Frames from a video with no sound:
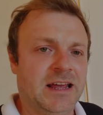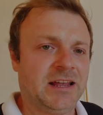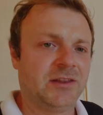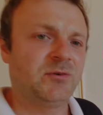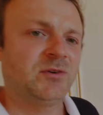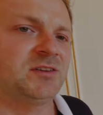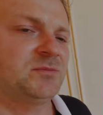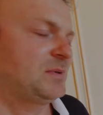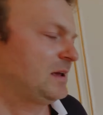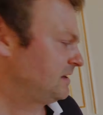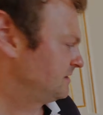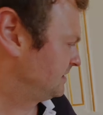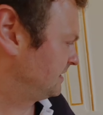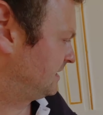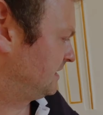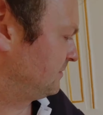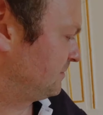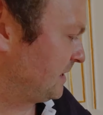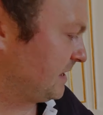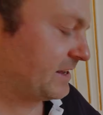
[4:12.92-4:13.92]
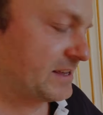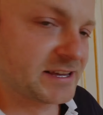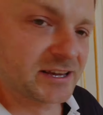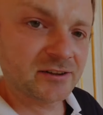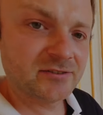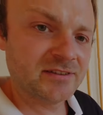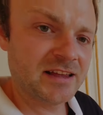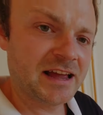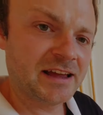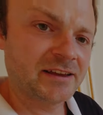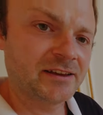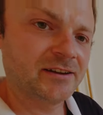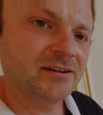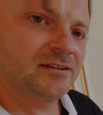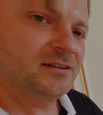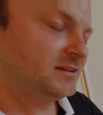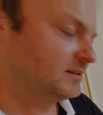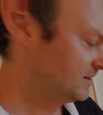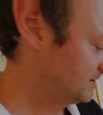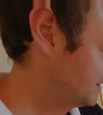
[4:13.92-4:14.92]
It was basically making an
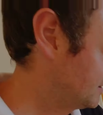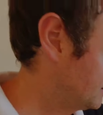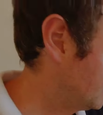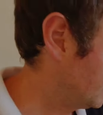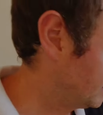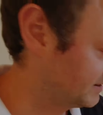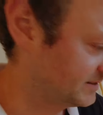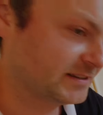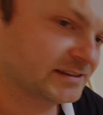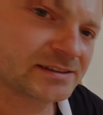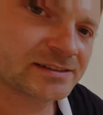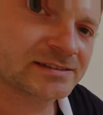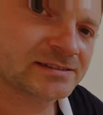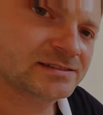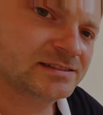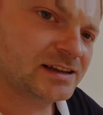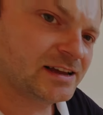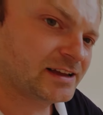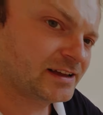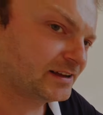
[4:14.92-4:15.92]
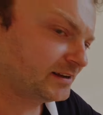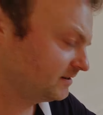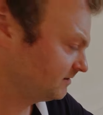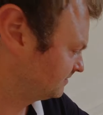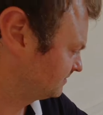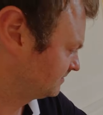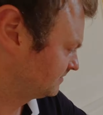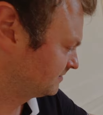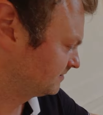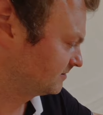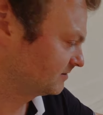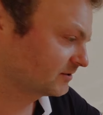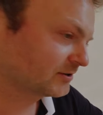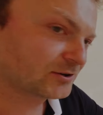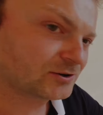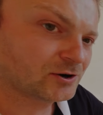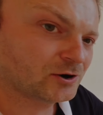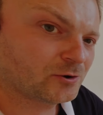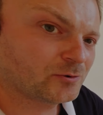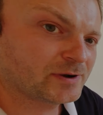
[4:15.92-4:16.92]
angle, starting there,
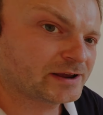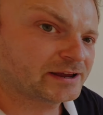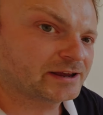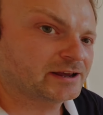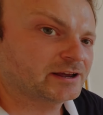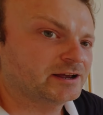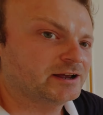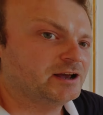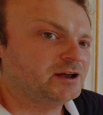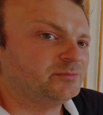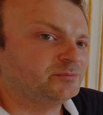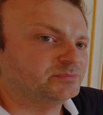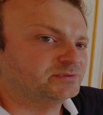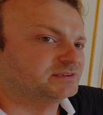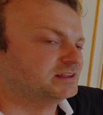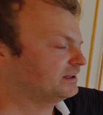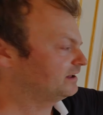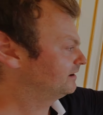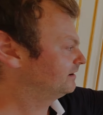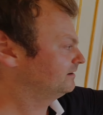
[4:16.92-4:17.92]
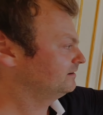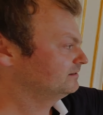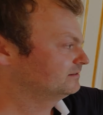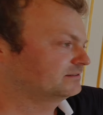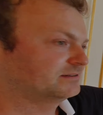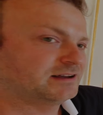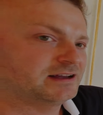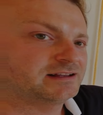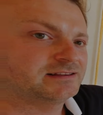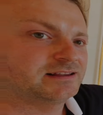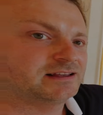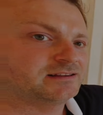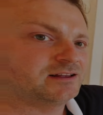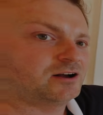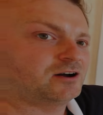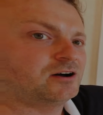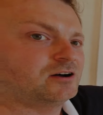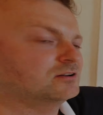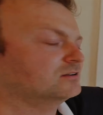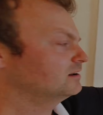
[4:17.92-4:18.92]
going up there, and
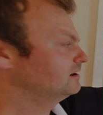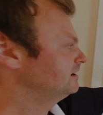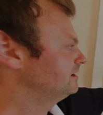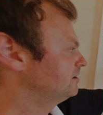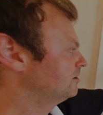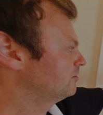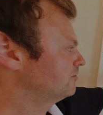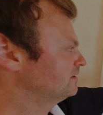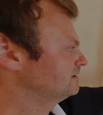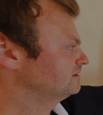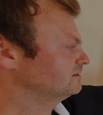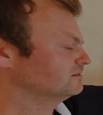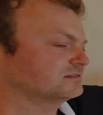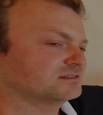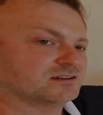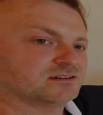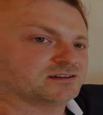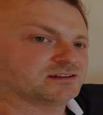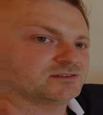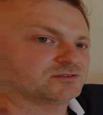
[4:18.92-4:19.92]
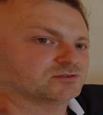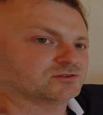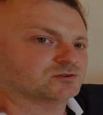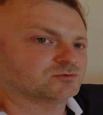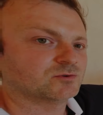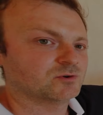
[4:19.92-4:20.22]
then only horizontally to the